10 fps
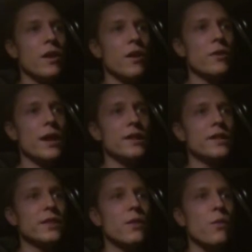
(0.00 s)
All right,
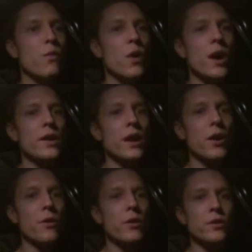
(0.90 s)
1
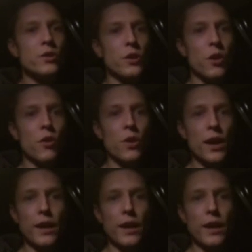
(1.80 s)
hour to go